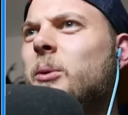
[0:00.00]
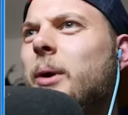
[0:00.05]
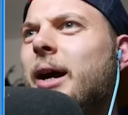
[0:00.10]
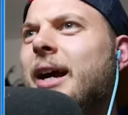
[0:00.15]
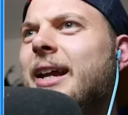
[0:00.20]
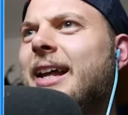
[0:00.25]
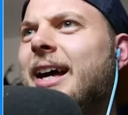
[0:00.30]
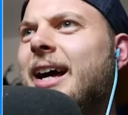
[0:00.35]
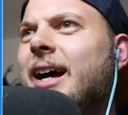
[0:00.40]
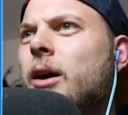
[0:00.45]

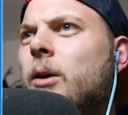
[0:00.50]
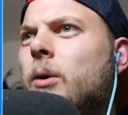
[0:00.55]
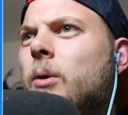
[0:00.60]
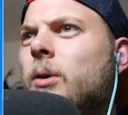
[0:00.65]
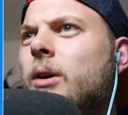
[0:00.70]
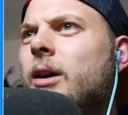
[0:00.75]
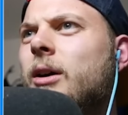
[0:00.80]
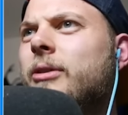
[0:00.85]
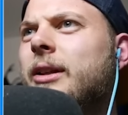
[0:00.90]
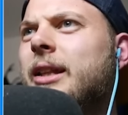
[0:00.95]
where now?
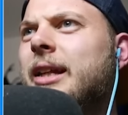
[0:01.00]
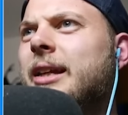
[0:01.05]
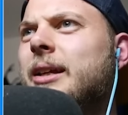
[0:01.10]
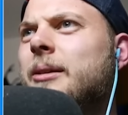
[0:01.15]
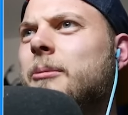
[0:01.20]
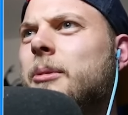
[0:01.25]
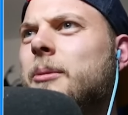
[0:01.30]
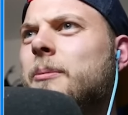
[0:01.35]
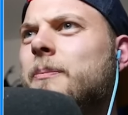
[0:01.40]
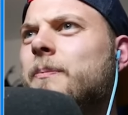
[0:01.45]
I feel like
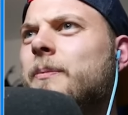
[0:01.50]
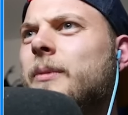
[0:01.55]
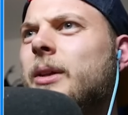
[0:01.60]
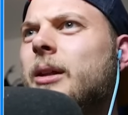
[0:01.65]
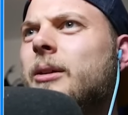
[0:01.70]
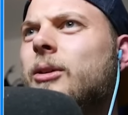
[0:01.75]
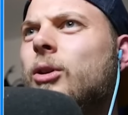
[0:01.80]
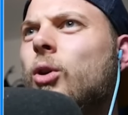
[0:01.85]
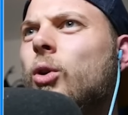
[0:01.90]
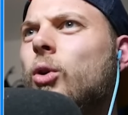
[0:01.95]
I'm an,
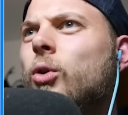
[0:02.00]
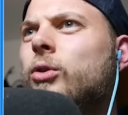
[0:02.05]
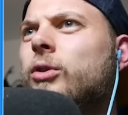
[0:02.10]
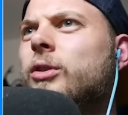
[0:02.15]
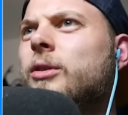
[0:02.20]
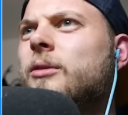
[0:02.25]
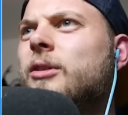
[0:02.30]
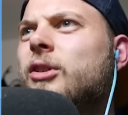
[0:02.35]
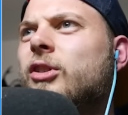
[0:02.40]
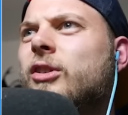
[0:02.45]
an
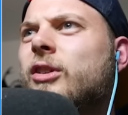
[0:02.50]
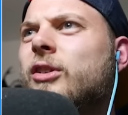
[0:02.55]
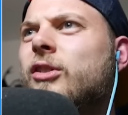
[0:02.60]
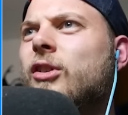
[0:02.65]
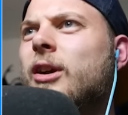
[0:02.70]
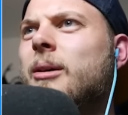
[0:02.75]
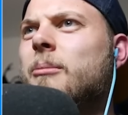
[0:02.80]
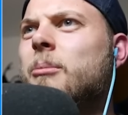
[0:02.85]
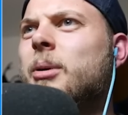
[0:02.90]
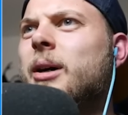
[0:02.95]
old
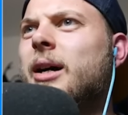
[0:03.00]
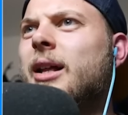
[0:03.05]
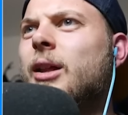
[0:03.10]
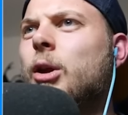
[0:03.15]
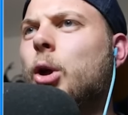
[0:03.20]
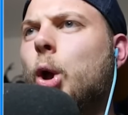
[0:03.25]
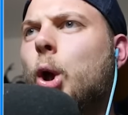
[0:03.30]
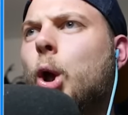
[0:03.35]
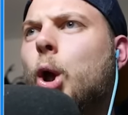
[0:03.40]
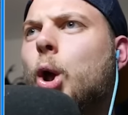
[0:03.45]

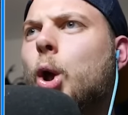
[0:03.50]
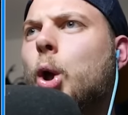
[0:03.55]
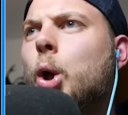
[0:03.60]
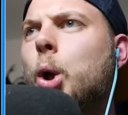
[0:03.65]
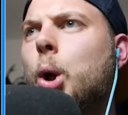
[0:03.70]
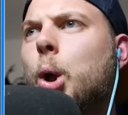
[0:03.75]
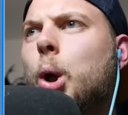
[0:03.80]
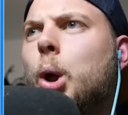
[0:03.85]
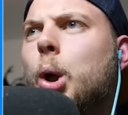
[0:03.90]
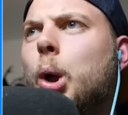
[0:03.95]
grandpa.
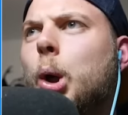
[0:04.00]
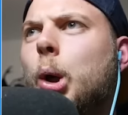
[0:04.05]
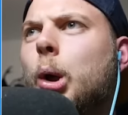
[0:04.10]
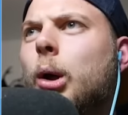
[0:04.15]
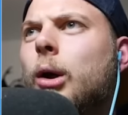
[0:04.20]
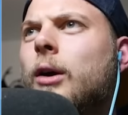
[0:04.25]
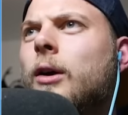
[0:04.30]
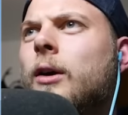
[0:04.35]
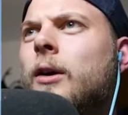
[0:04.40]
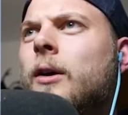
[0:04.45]
Okay,
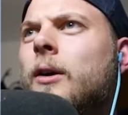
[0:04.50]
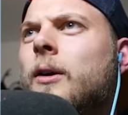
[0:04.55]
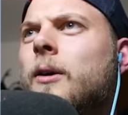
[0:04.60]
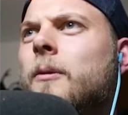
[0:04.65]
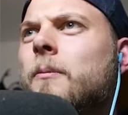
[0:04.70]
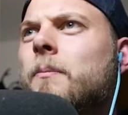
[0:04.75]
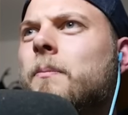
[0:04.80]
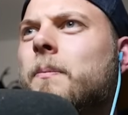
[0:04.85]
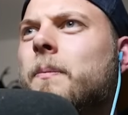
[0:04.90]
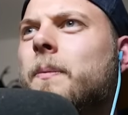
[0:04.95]

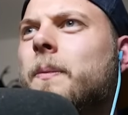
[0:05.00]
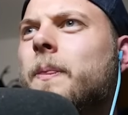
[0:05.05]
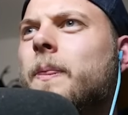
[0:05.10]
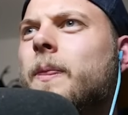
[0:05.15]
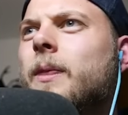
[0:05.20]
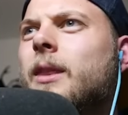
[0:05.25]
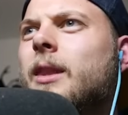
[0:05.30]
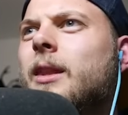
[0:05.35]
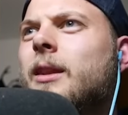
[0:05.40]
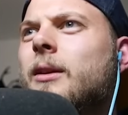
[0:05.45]

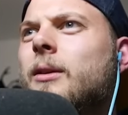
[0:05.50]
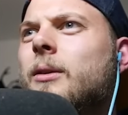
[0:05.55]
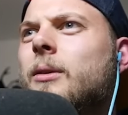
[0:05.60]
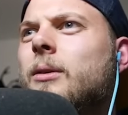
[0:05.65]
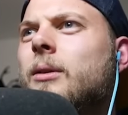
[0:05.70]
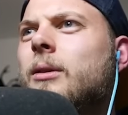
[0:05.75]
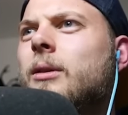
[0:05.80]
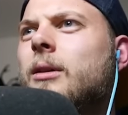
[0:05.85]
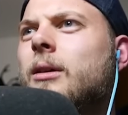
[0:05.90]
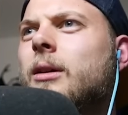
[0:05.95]

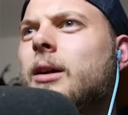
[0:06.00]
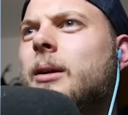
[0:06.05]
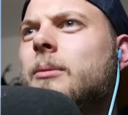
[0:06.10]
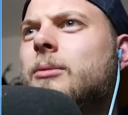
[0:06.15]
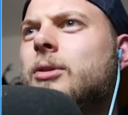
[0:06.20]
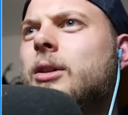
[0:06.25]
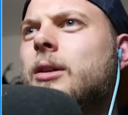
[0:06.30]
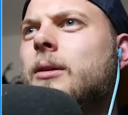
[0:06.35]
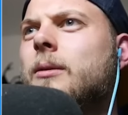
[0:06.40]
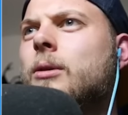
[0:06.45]
I'm
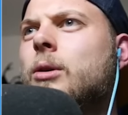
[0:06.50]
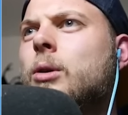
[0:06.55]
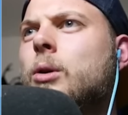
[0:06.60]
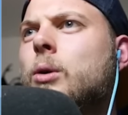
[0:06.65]
just gonna.